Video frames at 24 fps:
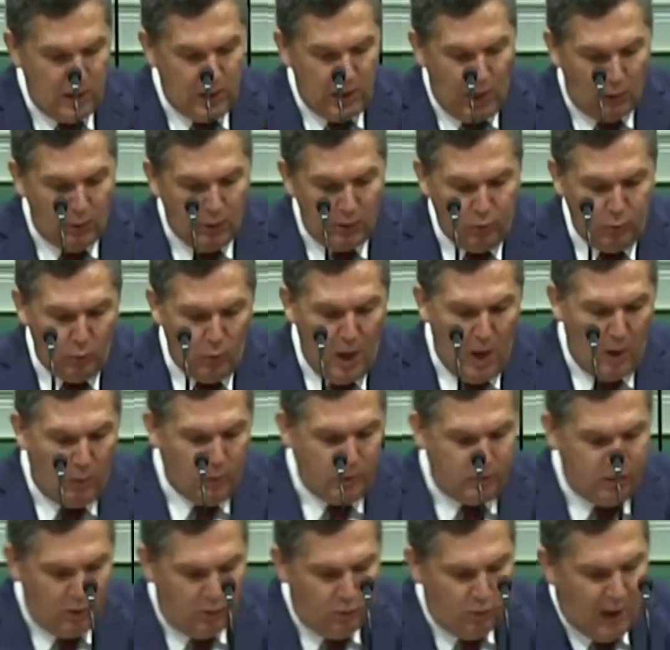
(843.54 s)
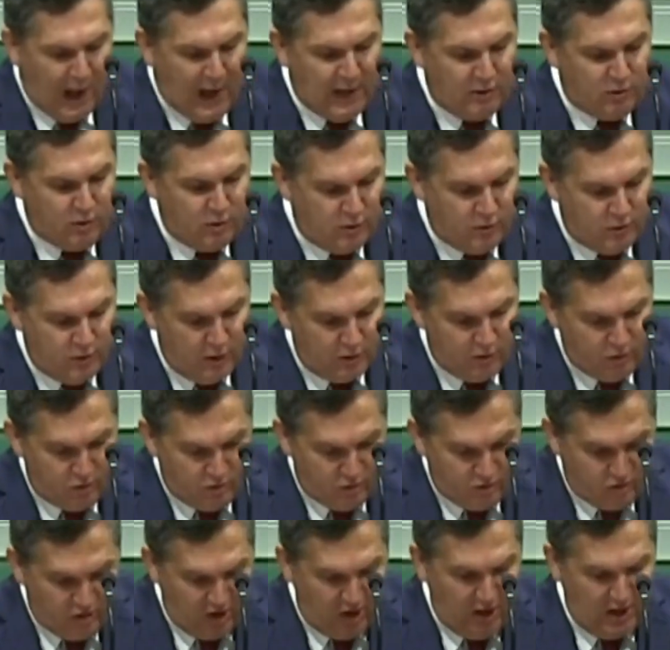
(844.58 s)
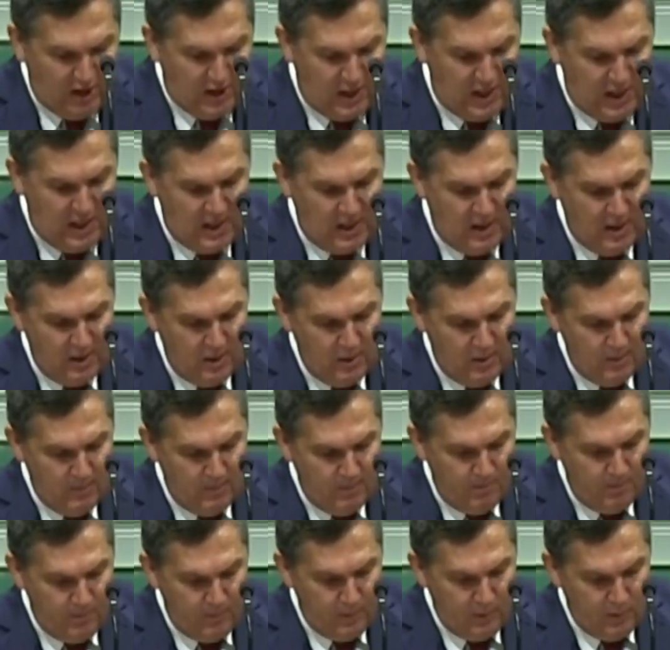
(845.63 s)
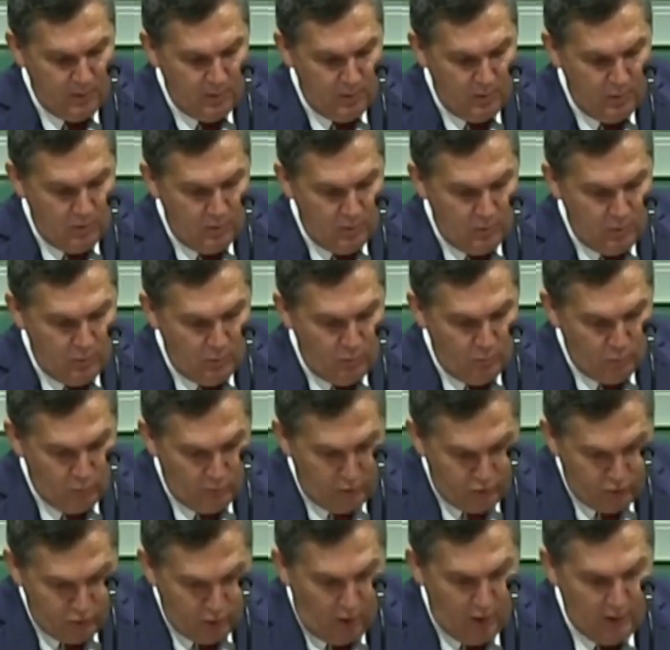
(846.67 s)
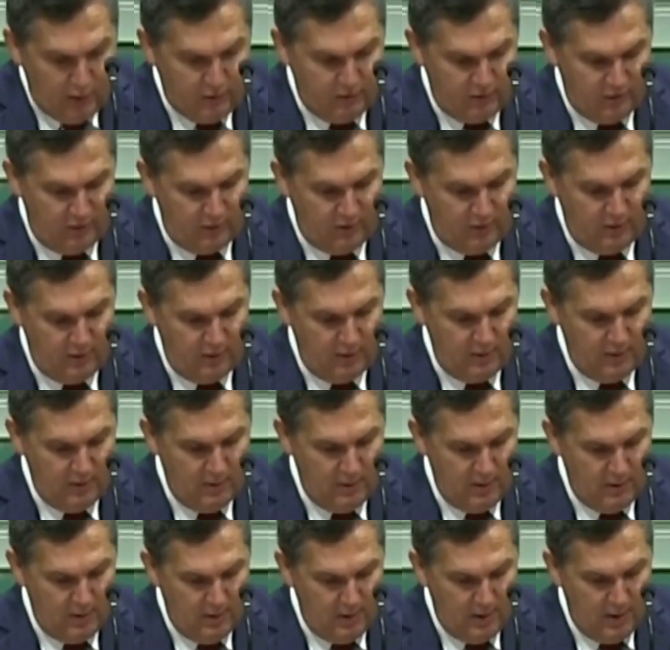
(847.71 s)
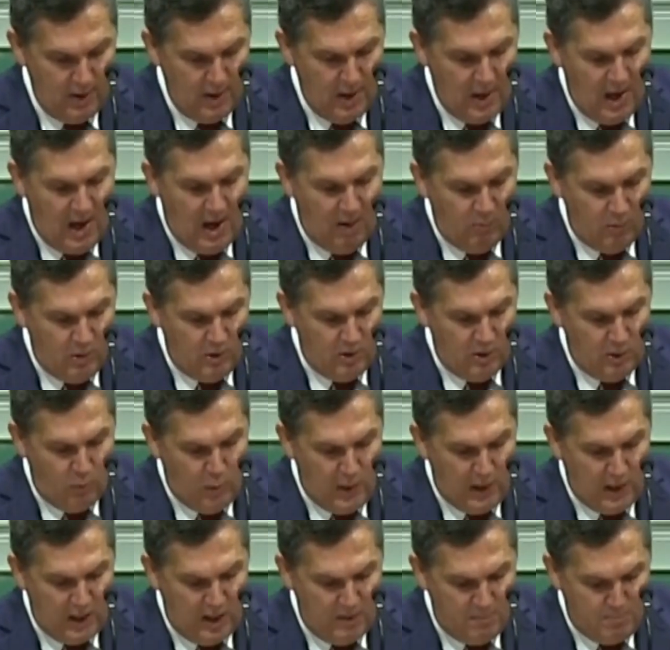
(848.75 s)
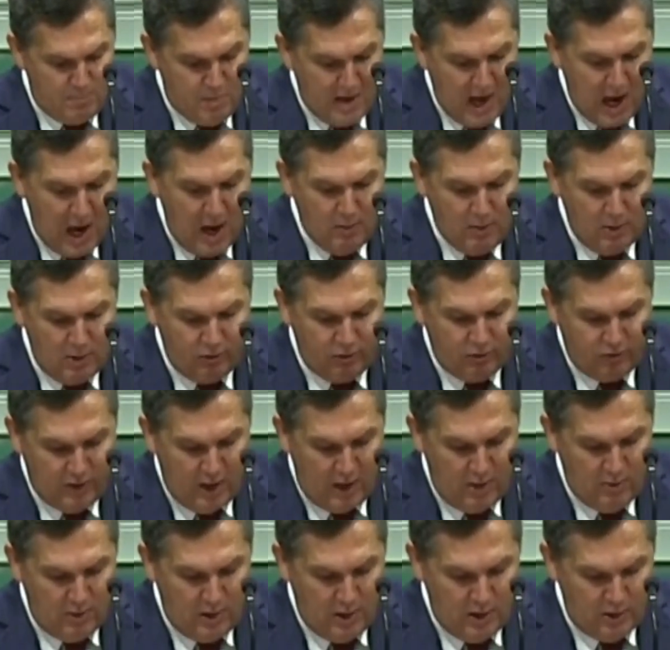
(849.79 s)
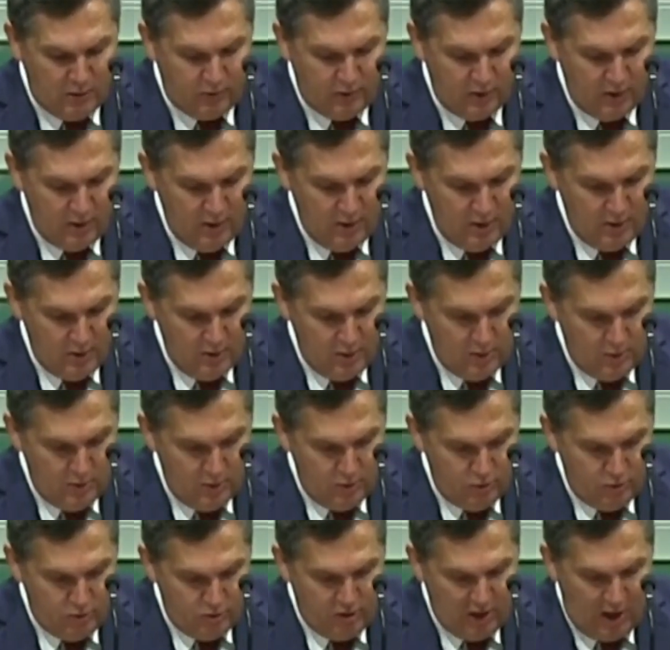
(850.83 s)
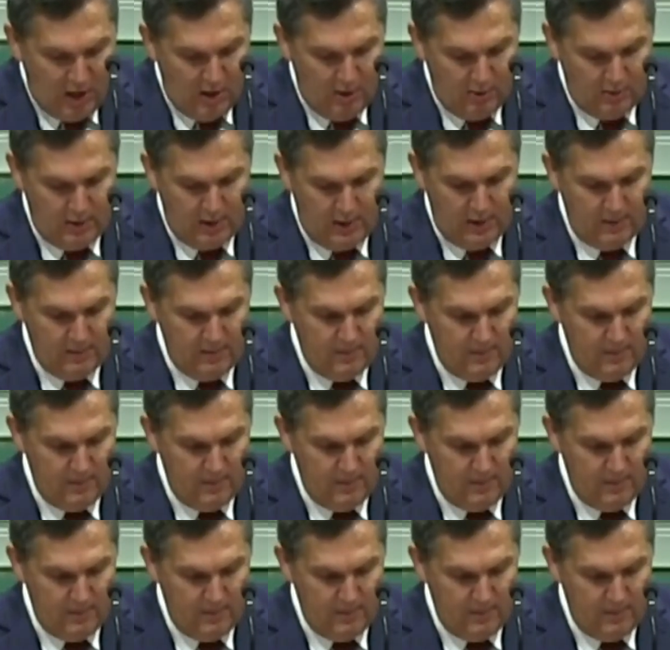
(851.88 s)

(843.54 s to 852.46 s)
goeth well with the righteous, the city rejoiceth. And when the wicked perish, there is shouting.